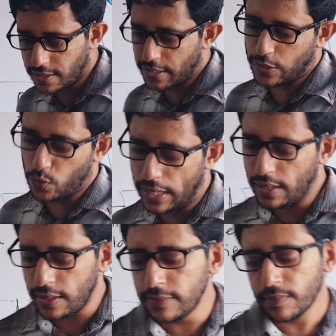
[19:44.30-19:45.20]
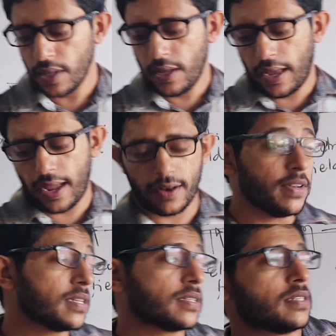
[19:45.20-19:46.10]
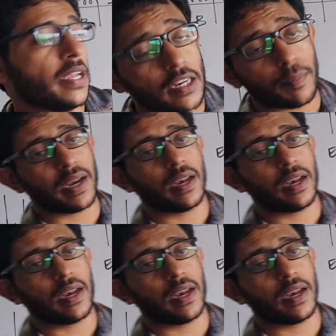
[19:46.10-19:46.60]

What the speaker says: as well, and we will interpret